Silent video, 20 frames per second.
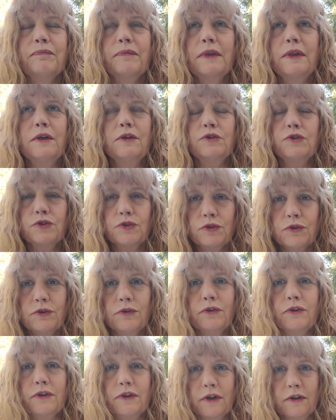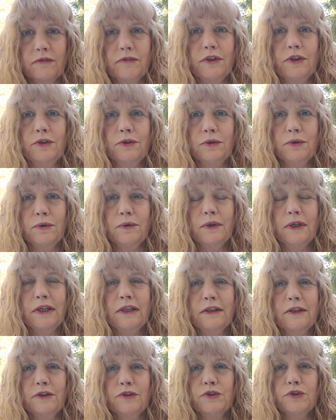the truth of you,
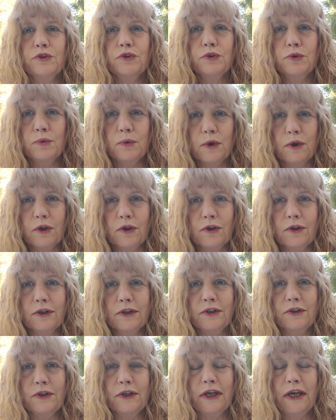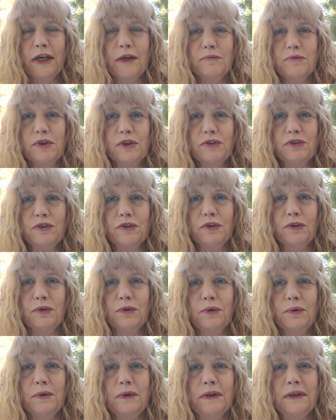the true work you came to
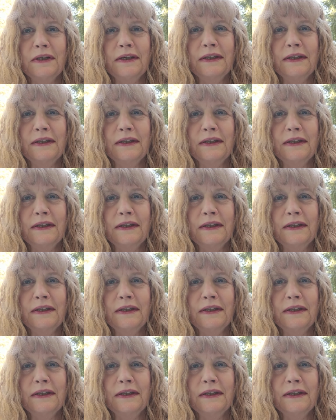do.